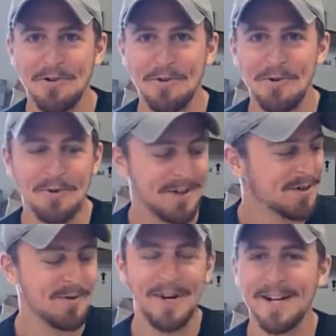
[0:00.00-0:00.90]
to
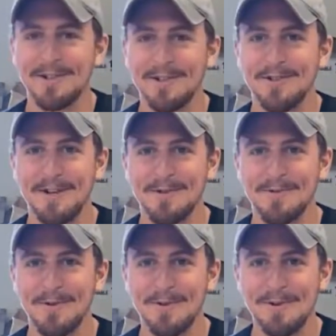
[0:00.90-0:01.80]
create a
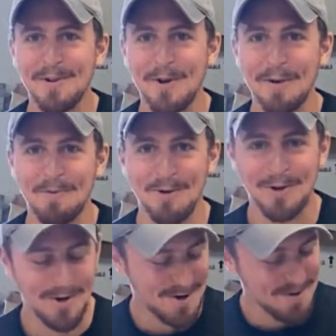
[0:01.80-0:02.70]
successful cloning
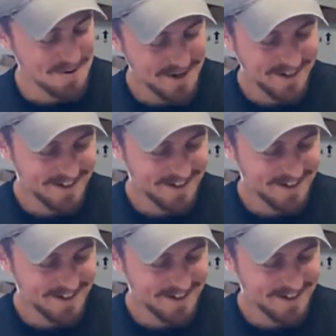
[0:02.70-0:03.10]
protocol.